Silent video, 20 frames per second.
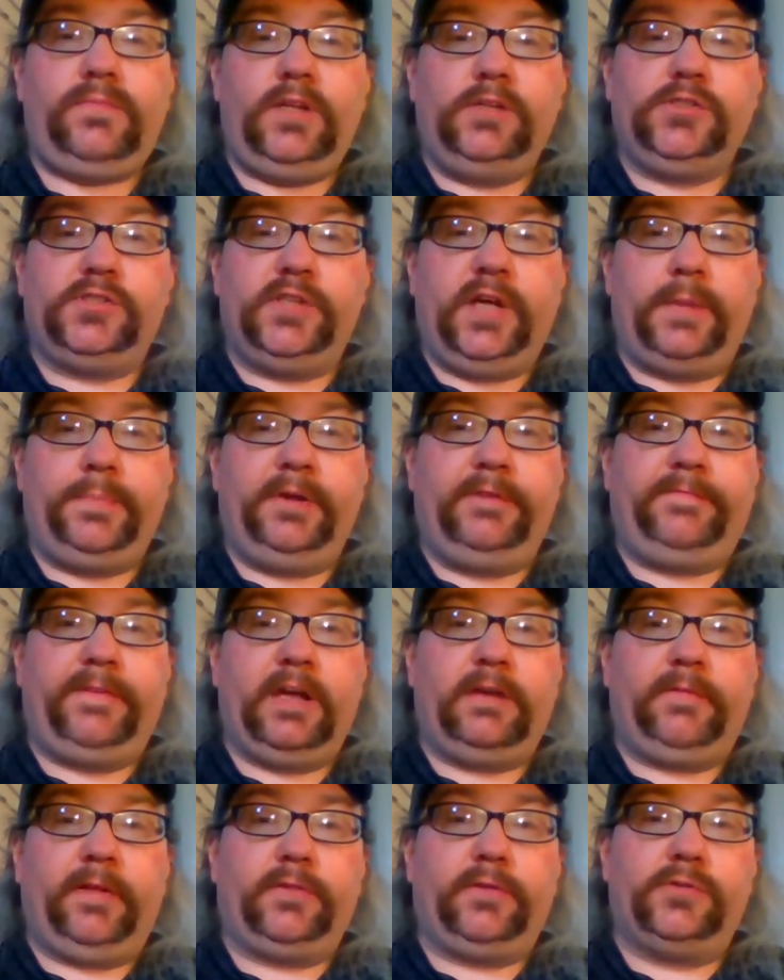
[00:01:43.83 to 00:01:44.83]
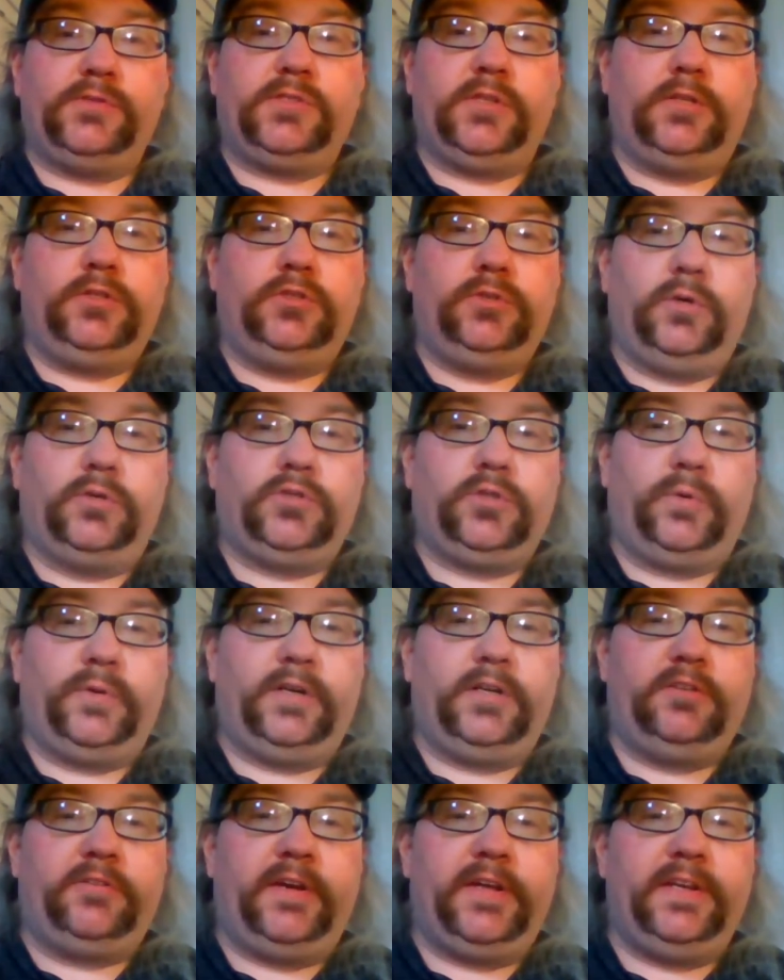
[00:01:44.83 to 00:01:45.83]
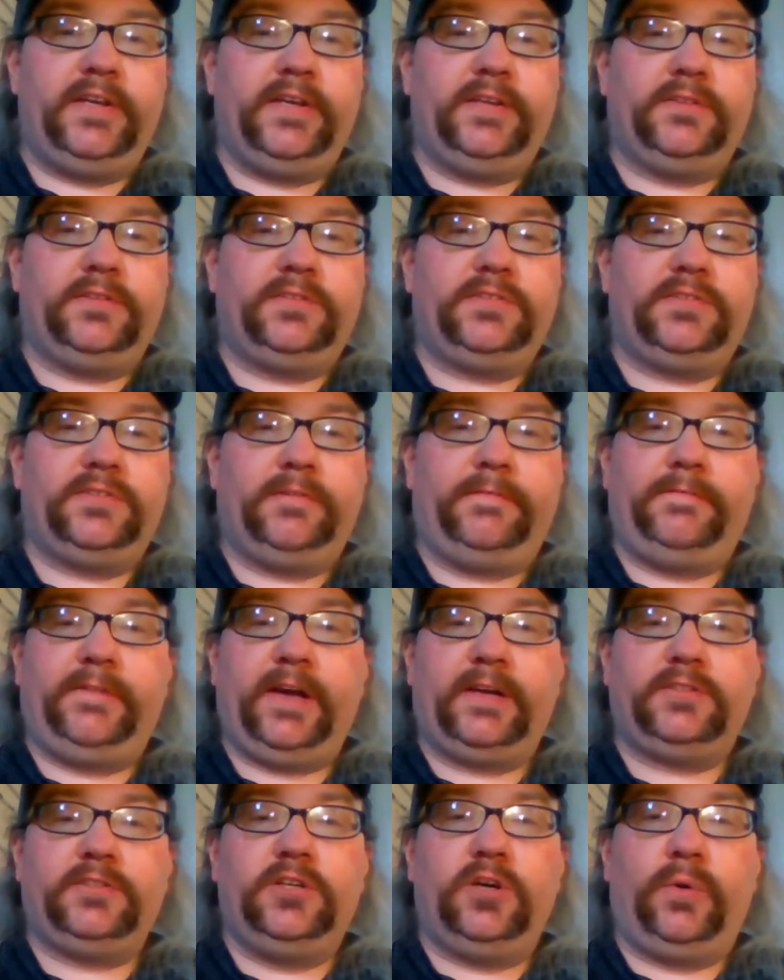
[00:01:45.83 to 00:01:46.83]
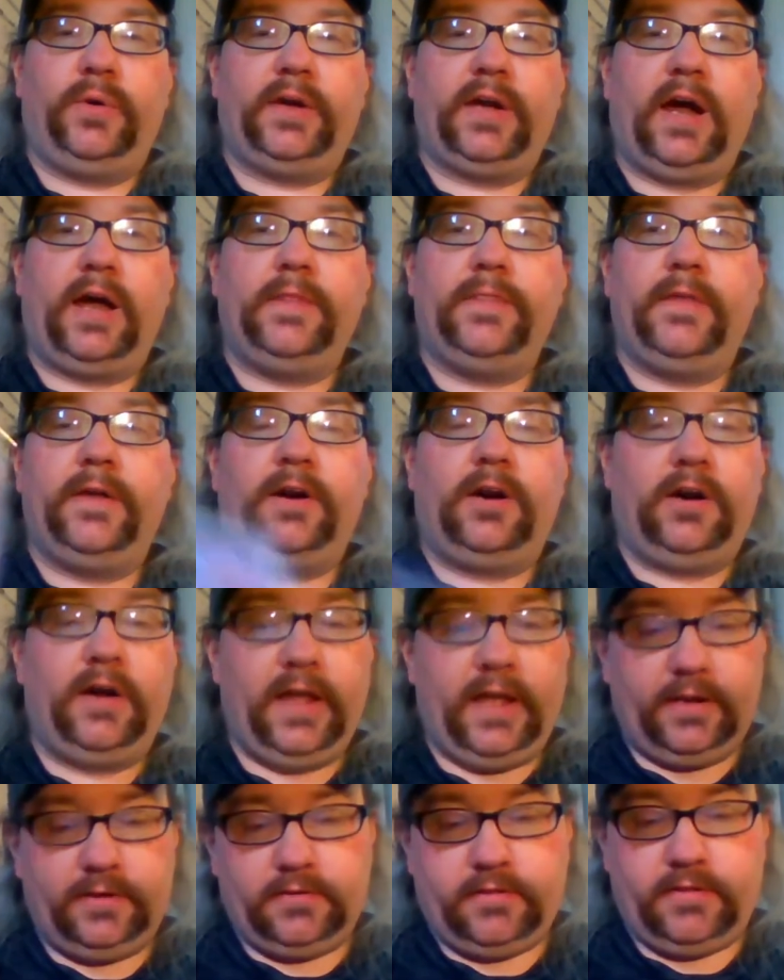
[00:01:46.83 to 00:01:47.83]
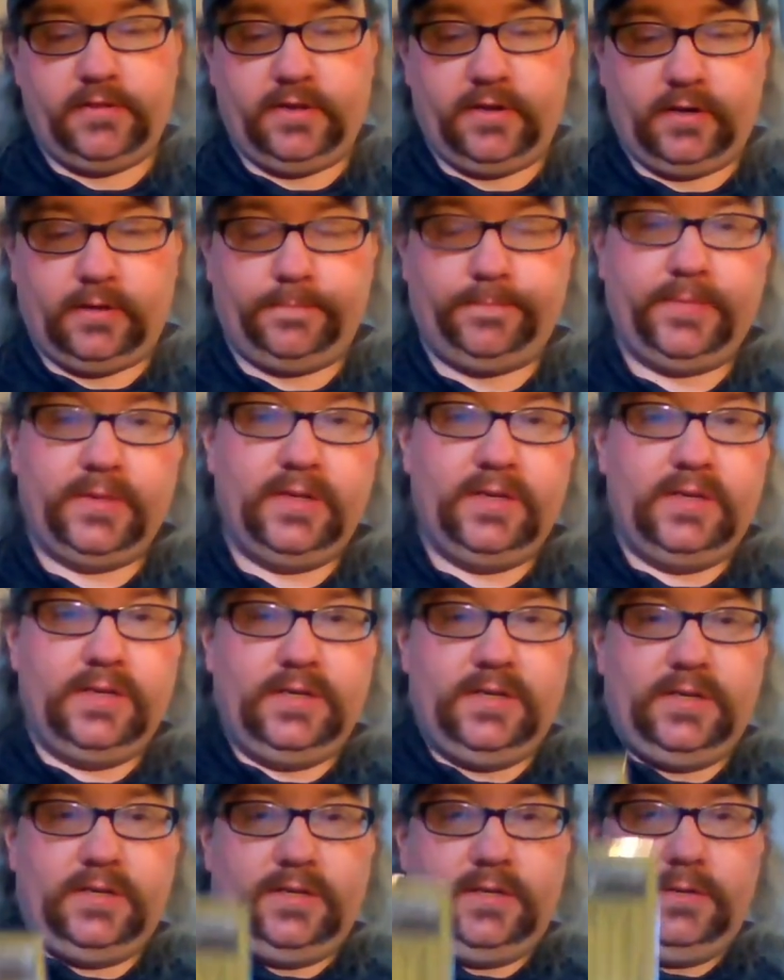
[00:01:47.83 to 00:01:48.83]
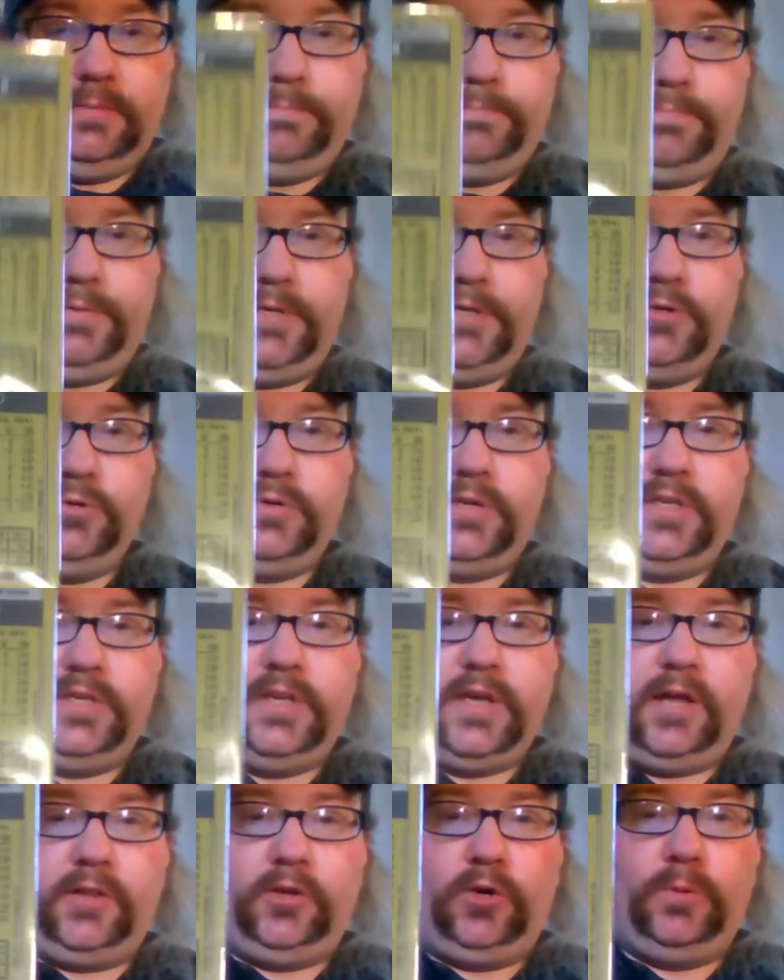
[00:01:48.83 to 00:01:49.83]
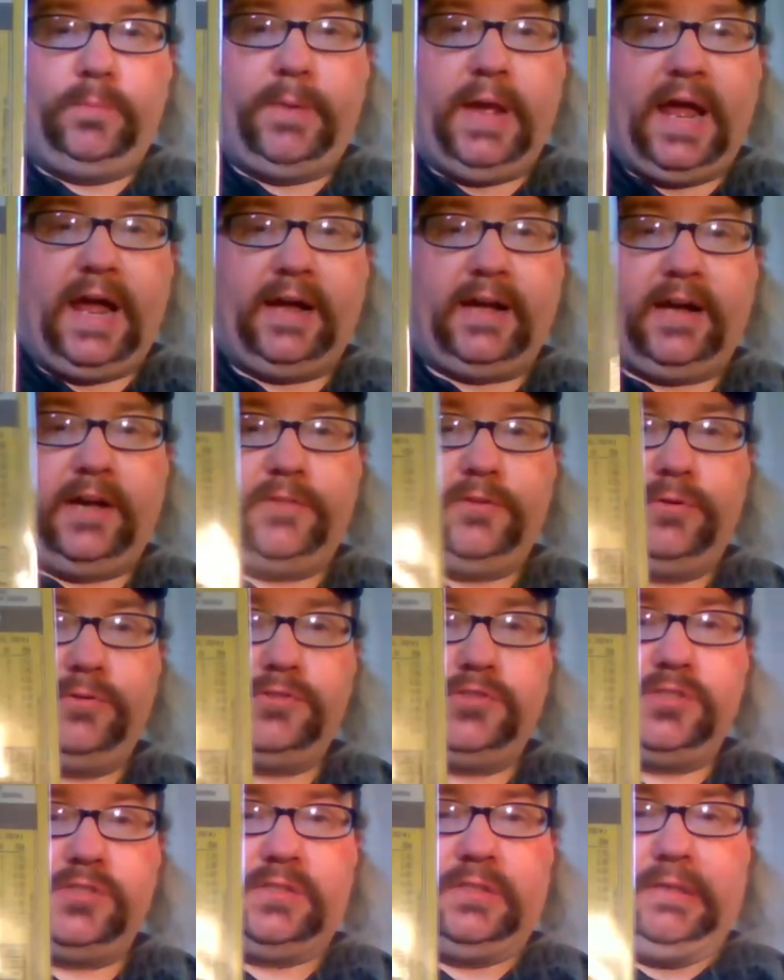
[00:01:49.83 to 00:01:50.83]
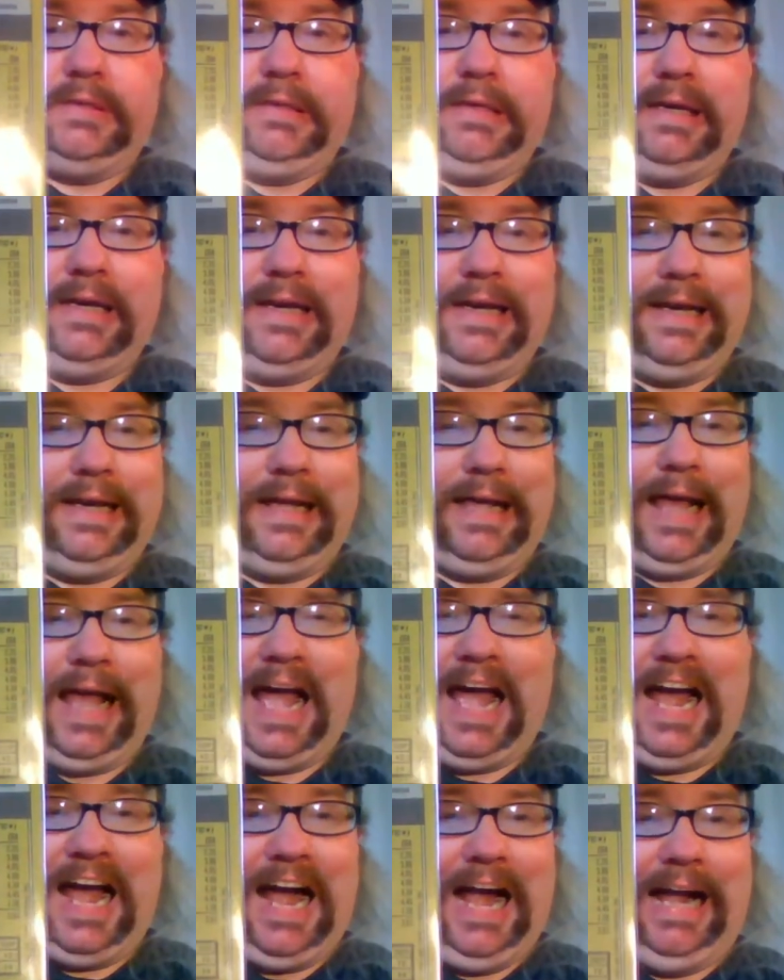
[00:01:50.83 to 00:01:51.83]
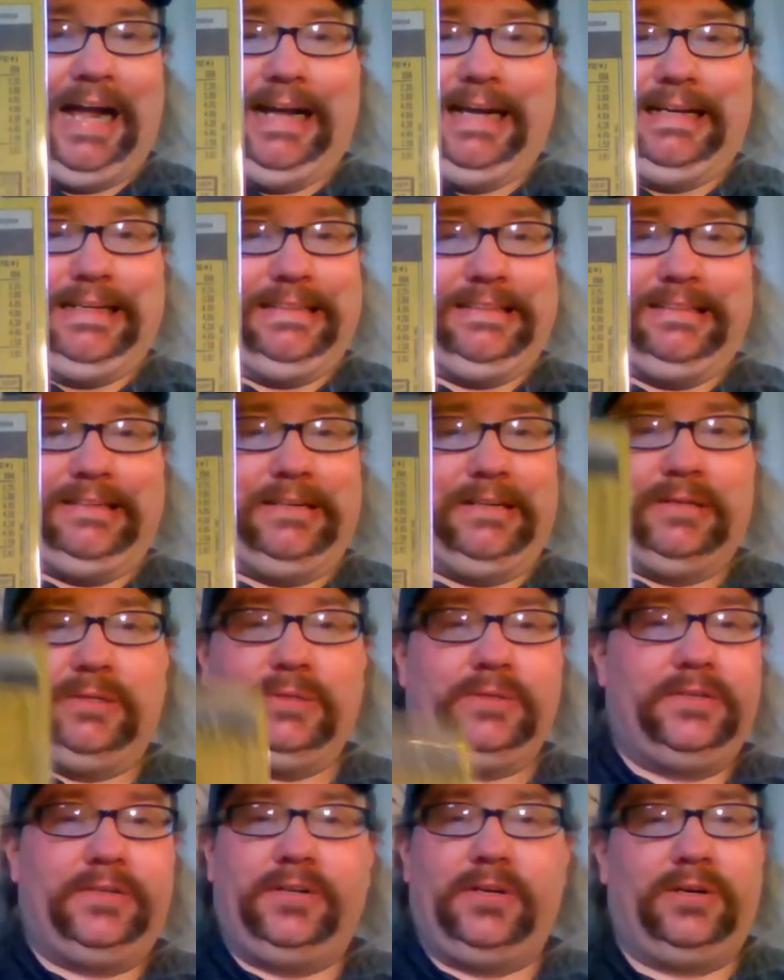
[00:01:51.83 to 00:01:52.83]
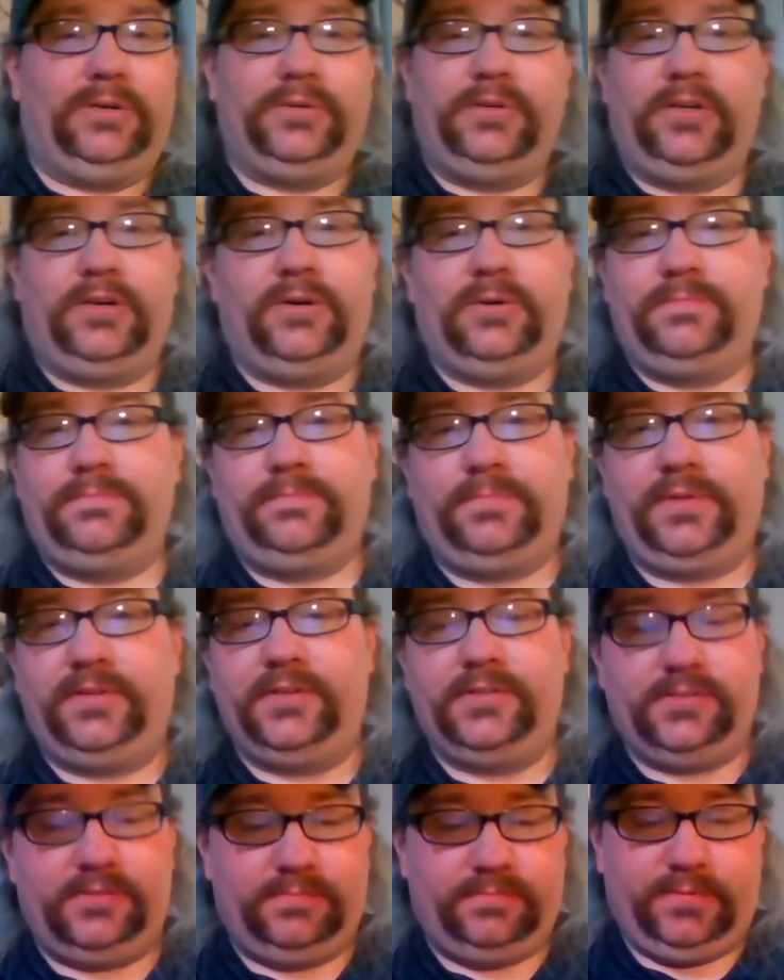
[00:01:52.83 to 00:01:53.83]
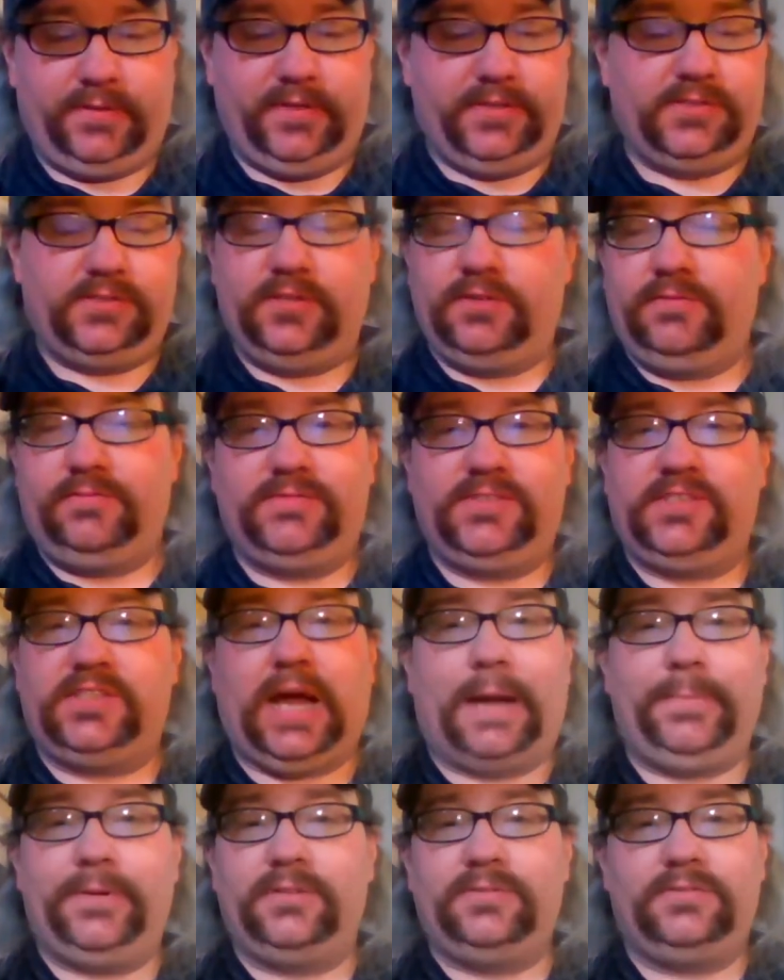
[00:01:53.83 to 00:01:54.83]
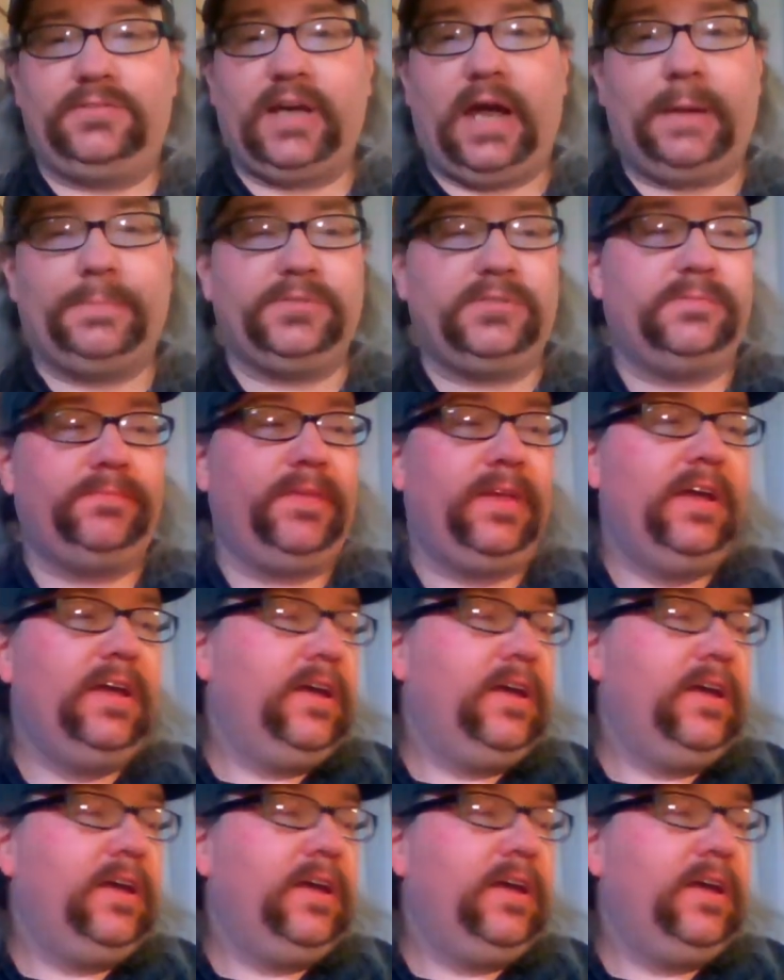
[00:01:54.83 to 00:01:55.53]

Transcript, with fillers: It's not a big fan of like there's a duotone gradient effect going on there, and the uh, puke yellow back on those just uh, no, no, no, please, please stop it, Topps.